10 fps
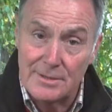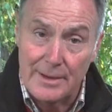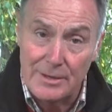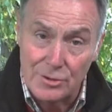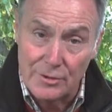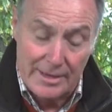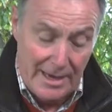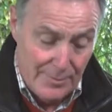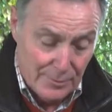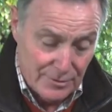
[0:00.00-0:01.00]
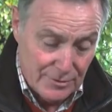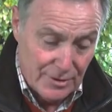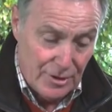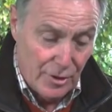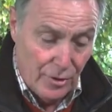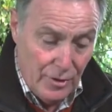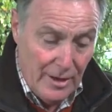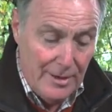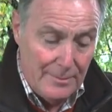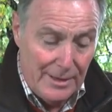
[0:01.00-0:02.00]
make sure the cables are secure,
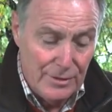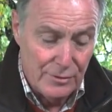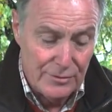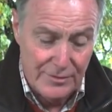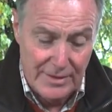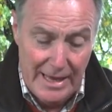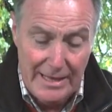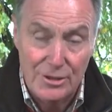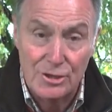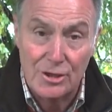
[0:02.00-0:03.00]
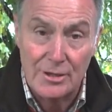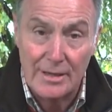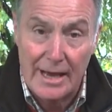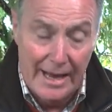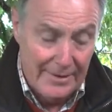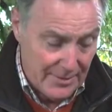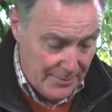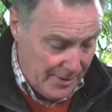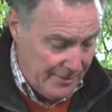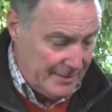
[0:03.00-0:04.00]
manuals for the engine and the
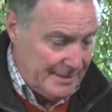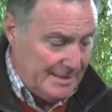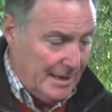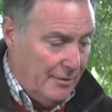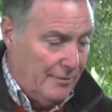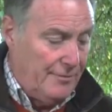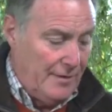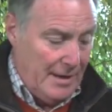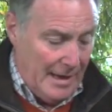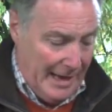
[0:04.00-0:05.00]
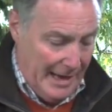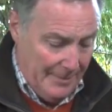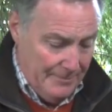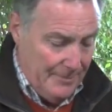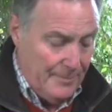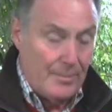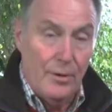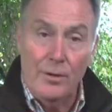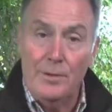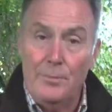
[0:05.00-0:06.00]
mower itself,
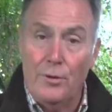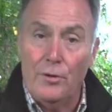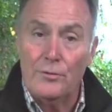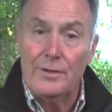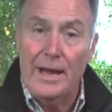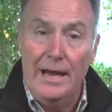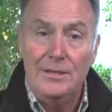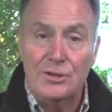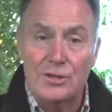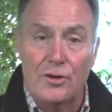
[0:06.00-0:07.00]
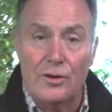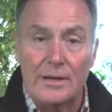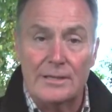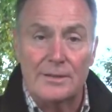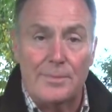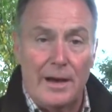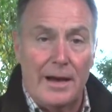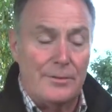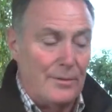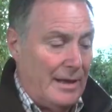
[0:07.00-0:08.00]
all important engine oil is
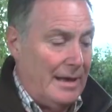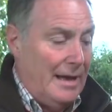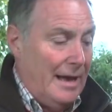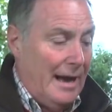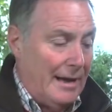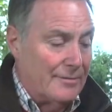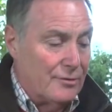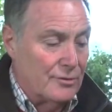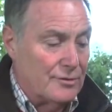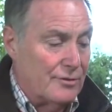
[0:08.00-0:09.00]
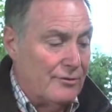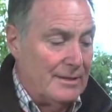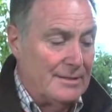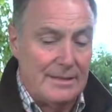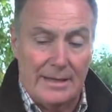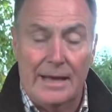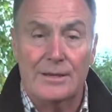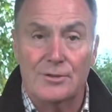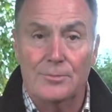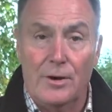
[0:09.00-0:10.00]
supplied with it, and of course the grass
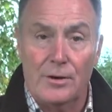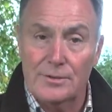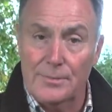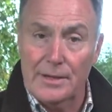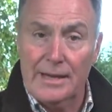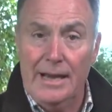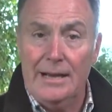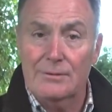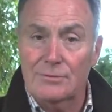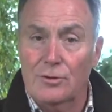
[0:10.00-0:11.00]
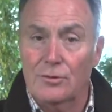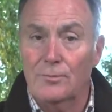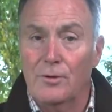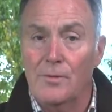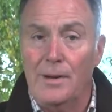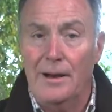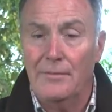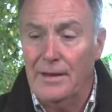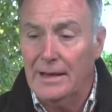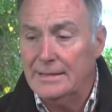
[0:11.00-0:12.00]
collection box, but again I'll talk more about
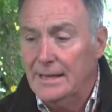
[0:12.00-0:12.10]
that